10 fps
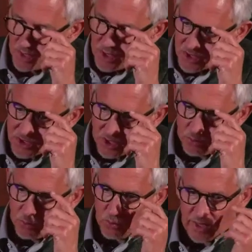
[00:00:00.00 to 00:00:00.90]
So
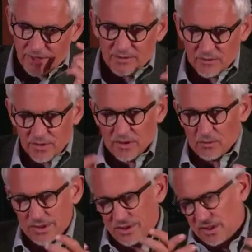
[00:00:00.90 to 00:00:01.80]
when, you know,
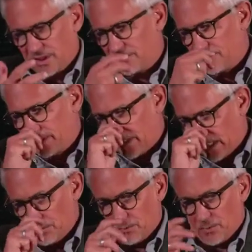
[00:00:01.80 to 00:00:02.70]
we kind of
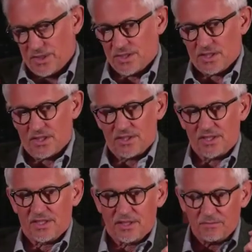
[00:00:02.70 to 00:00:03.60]
came up with this
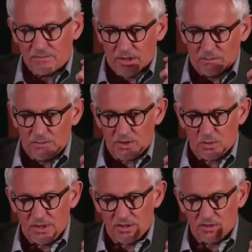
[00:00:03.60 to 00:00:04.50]
idea
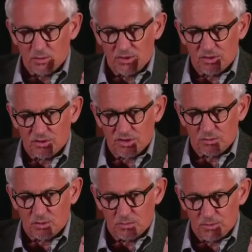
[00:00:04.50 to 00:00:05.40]
between us, we thought
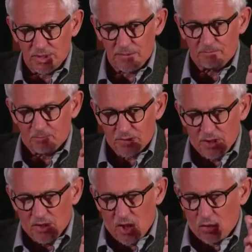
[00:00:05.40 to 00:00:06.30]
it would be
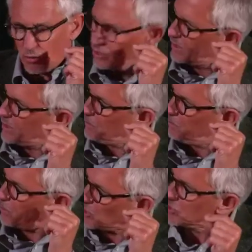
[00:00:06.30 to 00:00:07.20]
a really
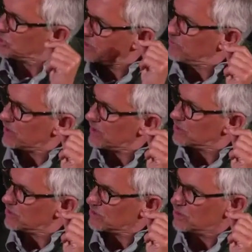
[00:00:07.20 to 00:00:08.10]
positive thing
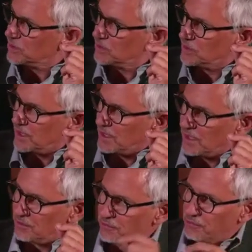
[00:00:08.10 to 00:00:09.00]
to do,
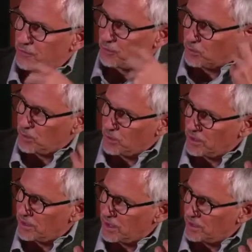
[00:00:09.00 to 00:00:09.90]
A, for football,
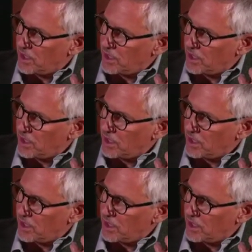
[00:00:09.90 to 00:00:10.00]
and